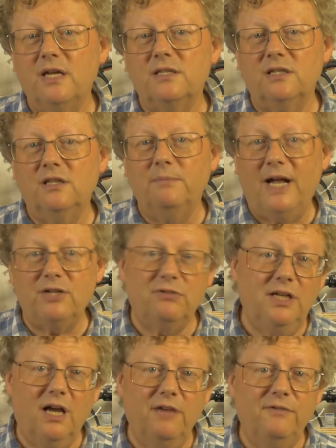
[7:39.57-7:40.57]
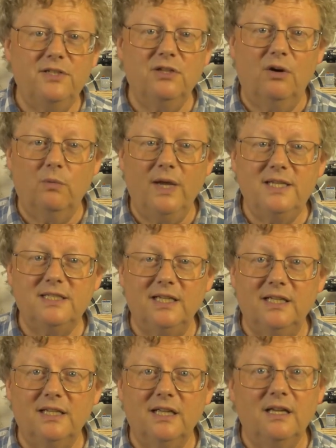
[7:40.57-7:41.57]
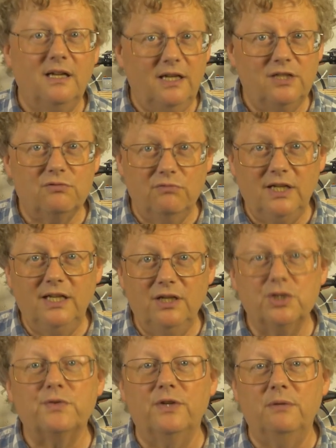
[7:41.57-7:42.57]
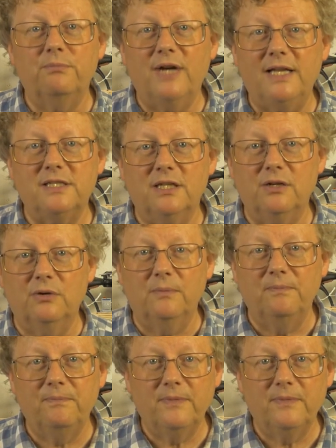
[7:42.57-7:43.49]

so the battery life is not wasted. It's really useful and practical.